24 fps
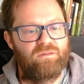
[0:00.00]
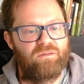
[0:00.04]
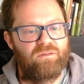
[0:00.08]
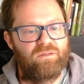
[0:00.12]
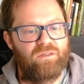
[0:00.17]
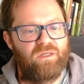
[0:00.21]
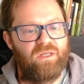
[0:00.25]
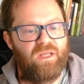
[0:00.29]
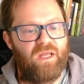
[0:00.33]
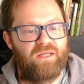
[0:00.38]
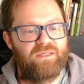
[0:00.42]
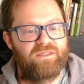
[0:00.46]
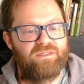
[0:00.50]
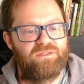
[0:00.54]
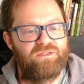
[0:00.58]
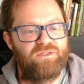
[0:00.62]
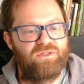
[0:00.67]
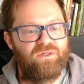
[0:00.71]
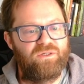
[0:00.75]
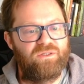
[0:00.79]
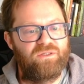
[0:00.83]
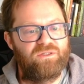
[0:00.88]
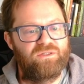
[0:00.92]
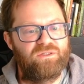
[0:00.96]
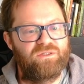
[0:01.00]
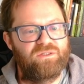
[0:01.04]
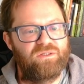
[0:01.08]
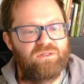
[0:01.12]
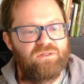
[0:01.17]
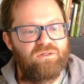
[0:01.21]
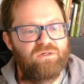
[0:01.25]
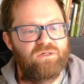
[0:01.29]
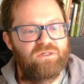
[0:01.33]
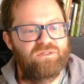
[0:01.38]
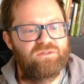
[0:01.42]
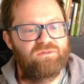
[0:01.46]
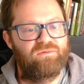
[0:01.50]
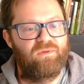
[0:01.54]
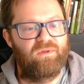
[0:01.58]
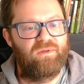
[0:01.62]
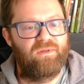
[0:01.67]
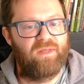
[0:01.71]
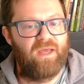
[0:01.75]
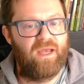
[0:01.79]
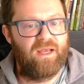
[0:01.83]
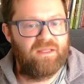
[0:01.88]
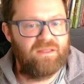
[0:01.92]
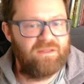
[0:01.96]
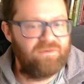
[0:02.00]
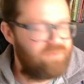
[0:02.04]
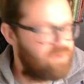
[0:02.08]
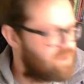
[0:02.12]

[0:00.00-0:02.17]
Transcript: connected to it. It just looks from the length of